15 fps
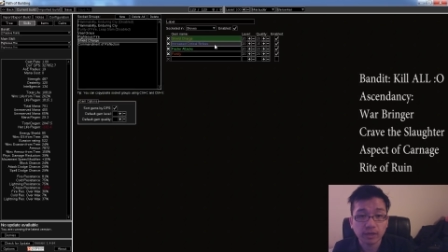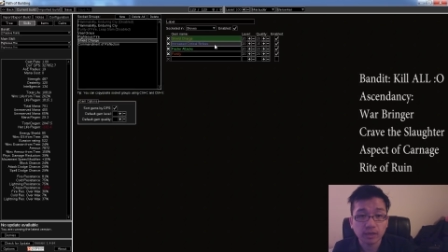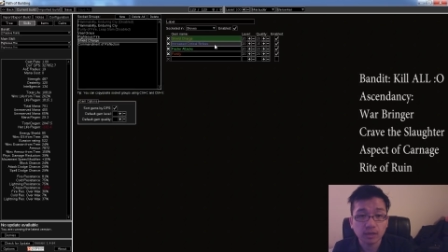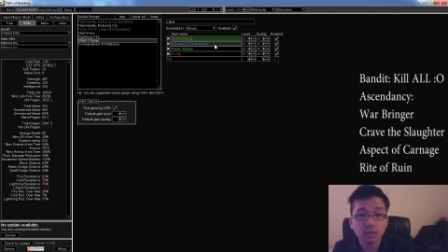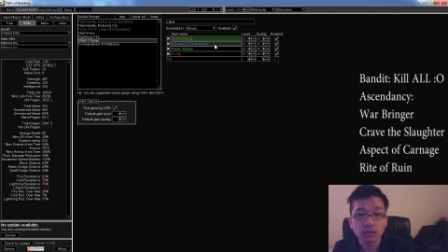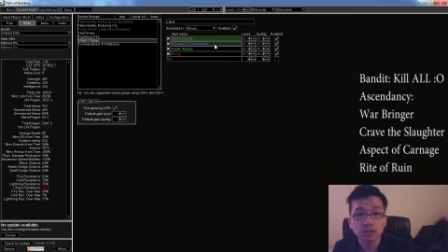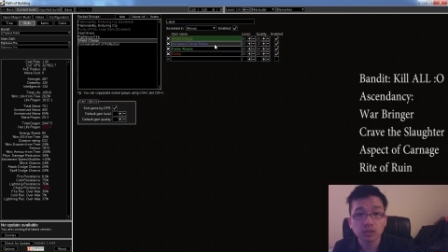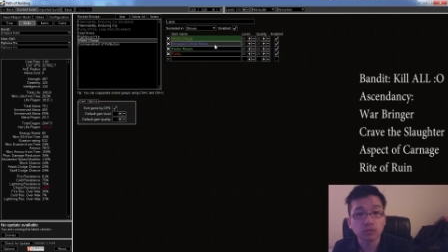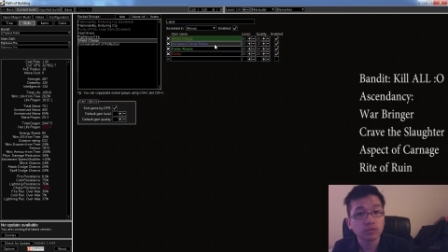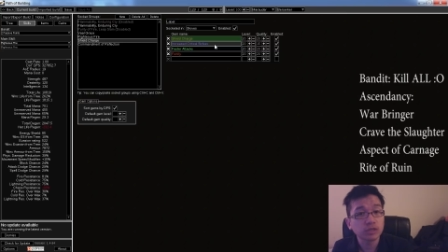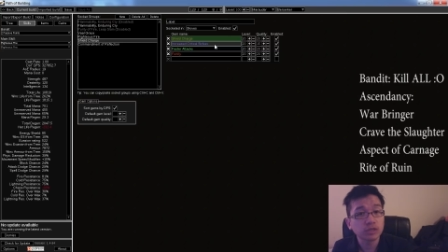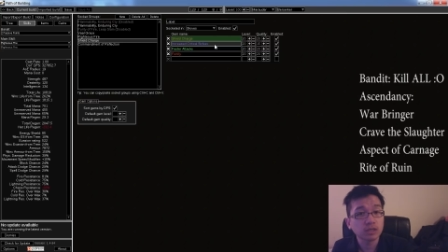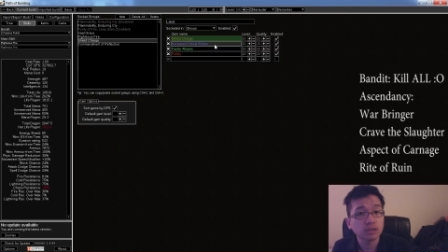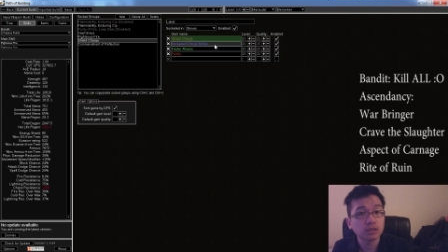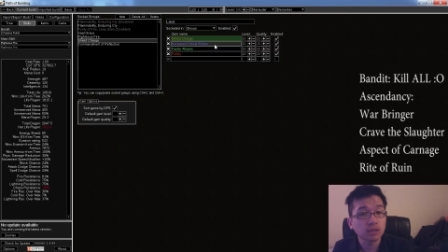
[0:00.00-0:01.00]
The
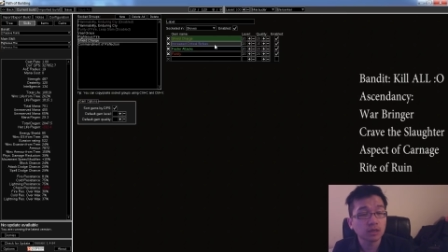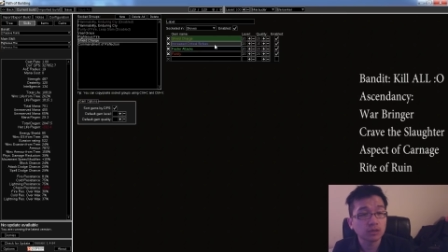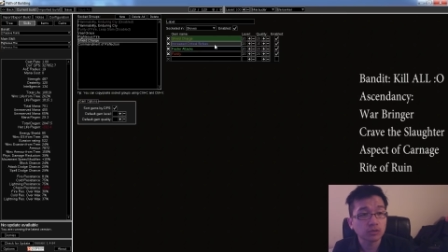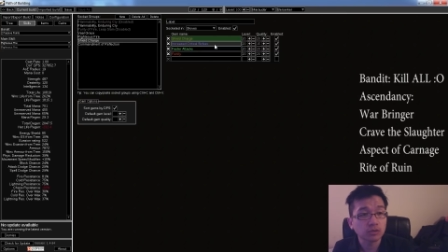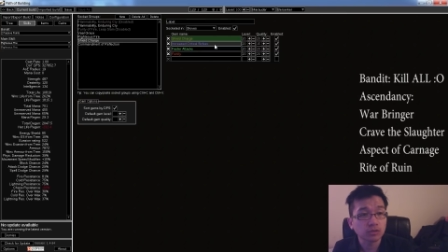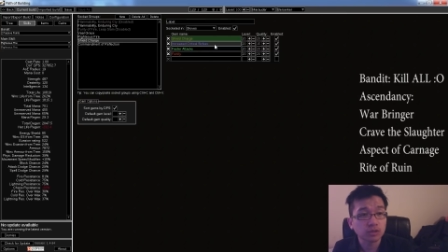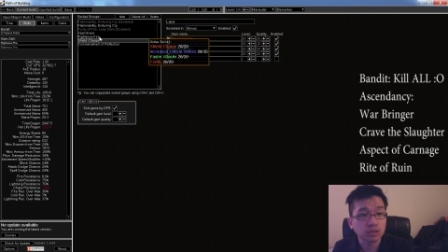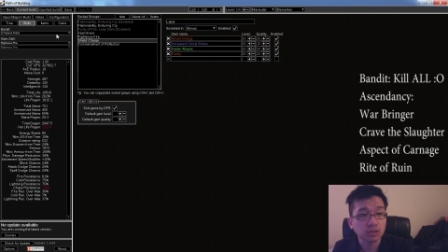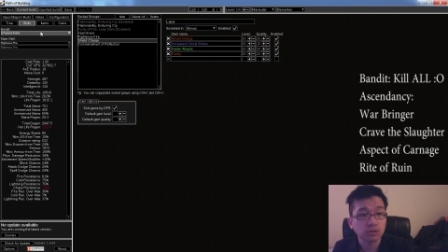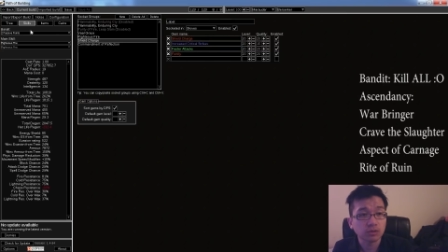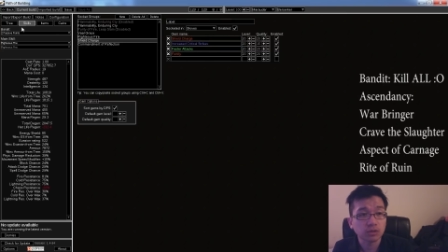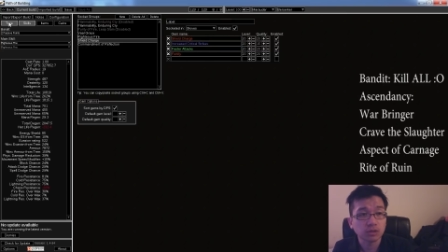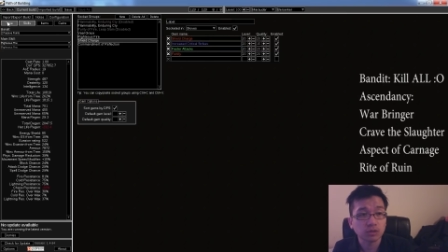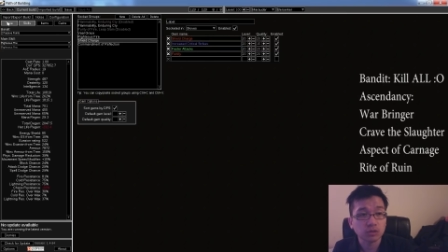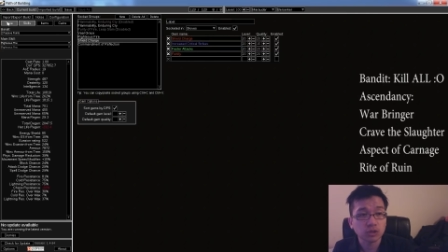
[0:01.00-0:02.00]
reason increased
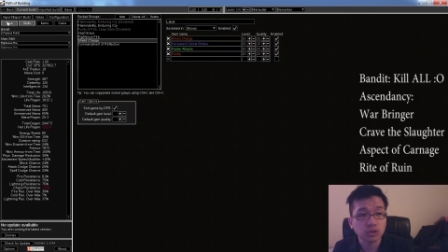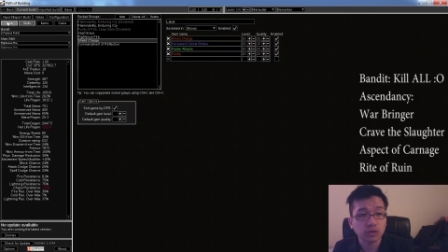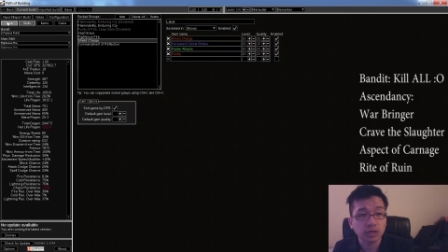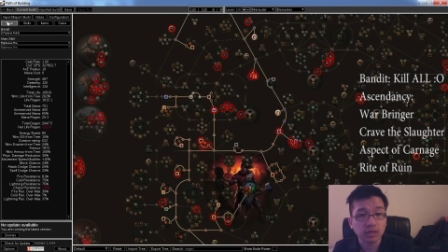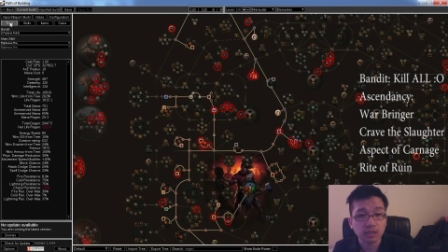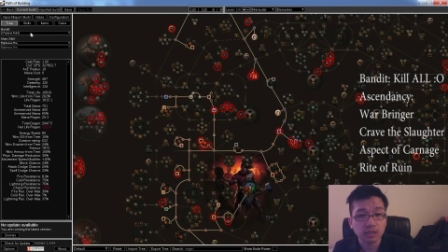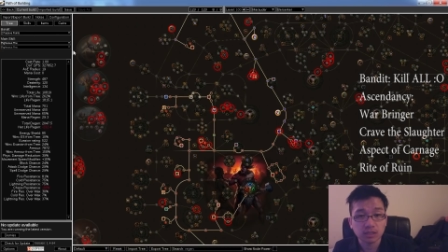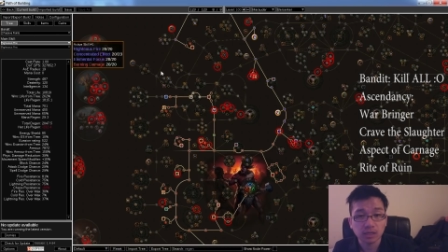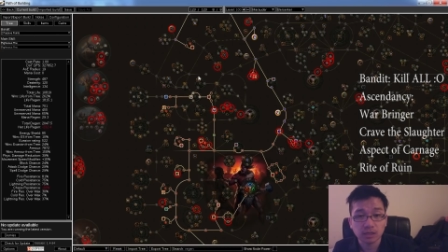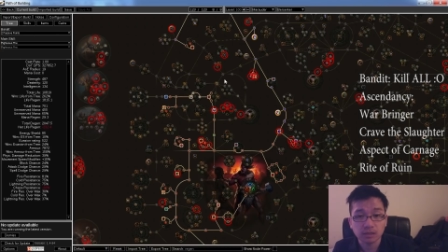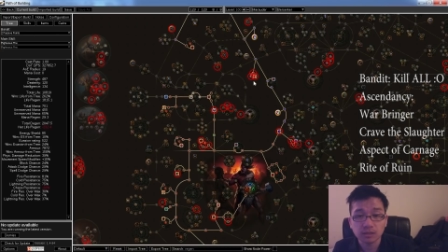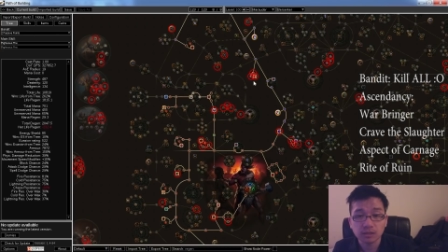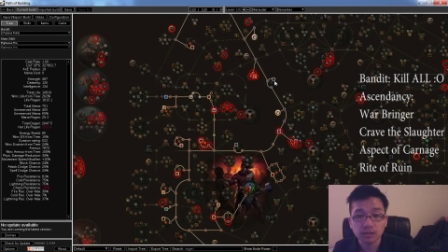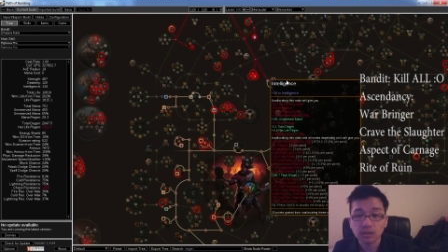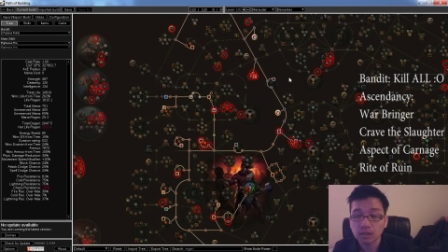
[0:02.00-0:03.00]
critical strike is there
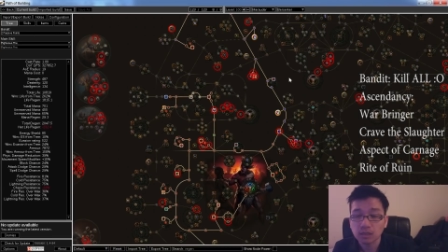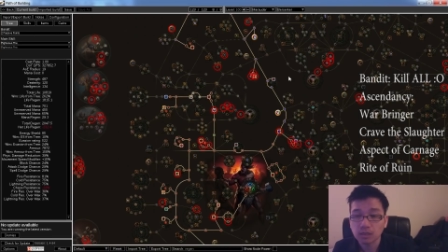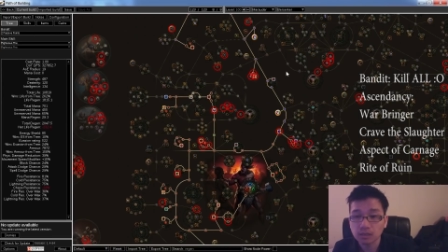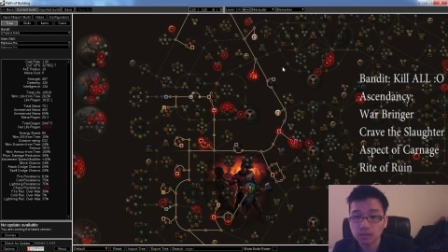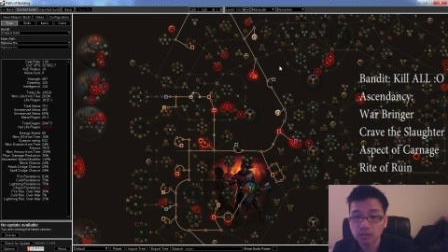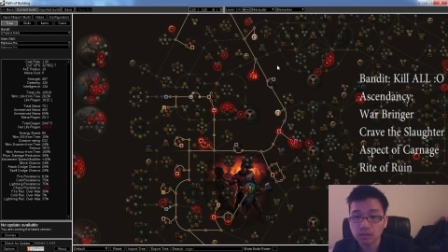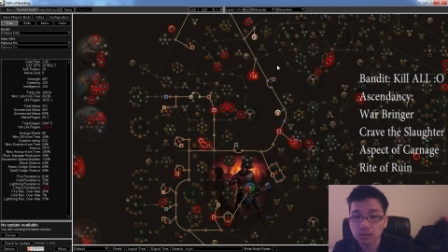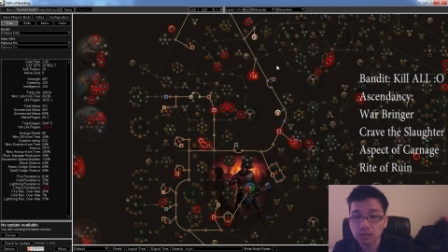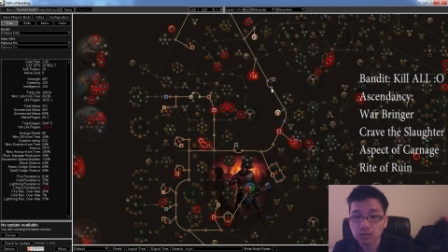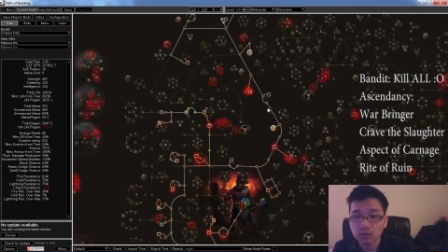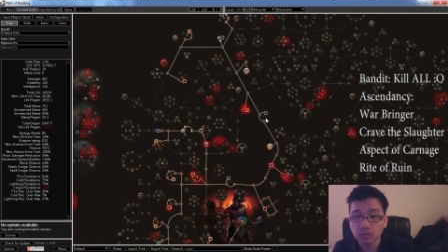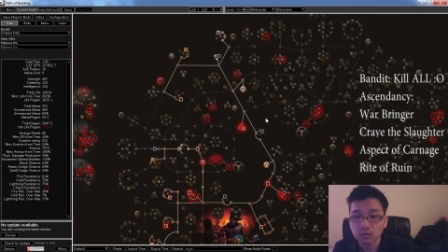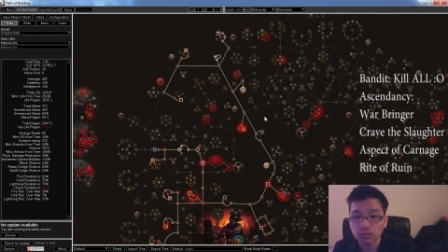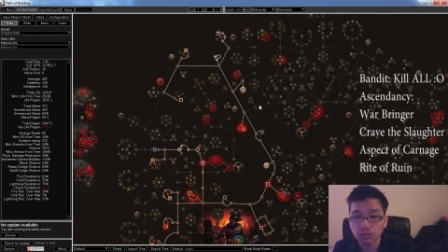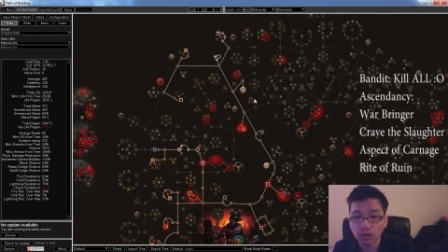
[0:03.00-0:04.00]
is to
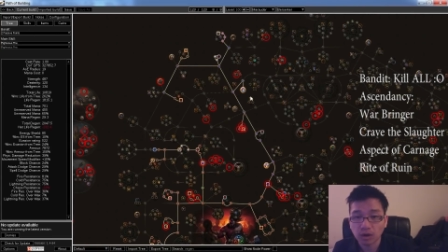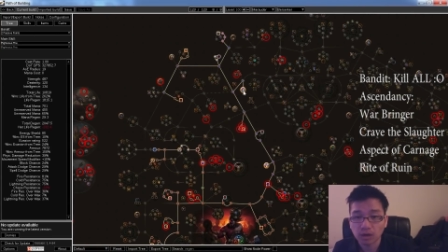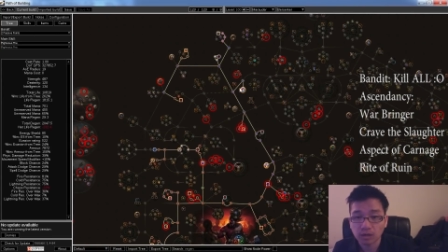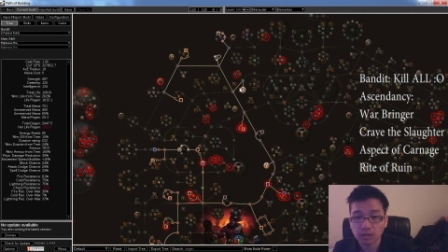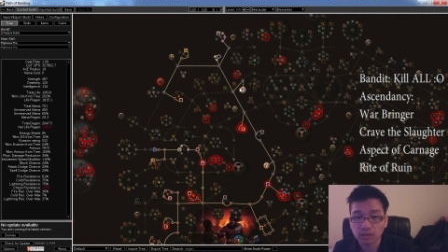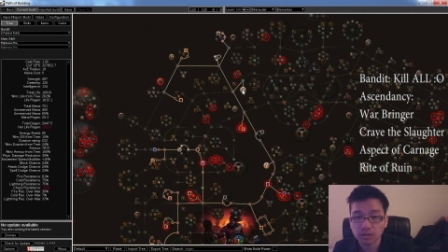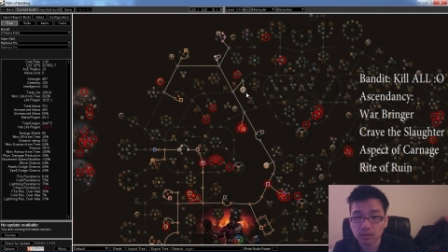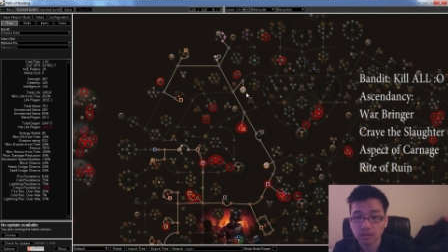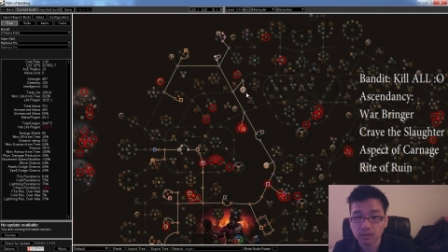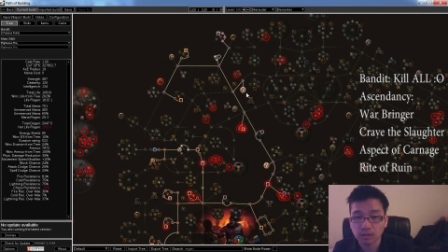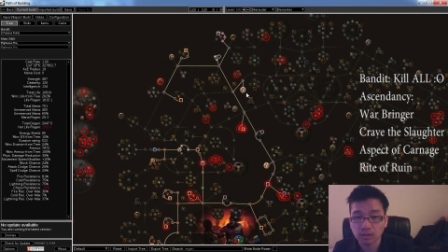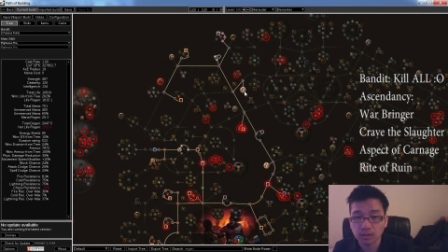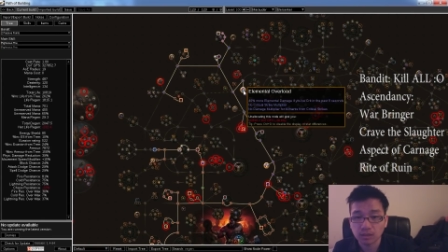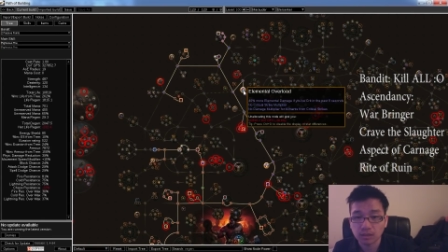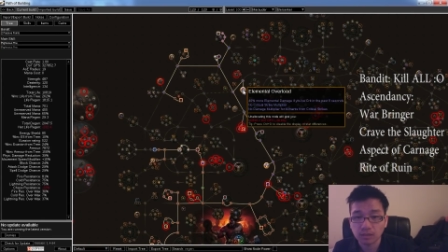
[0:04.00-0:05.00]
proc
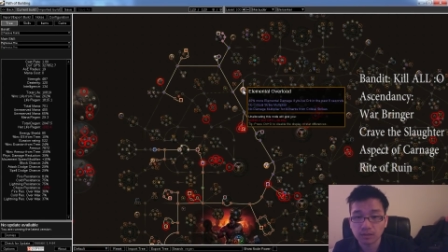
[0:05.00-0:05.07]
the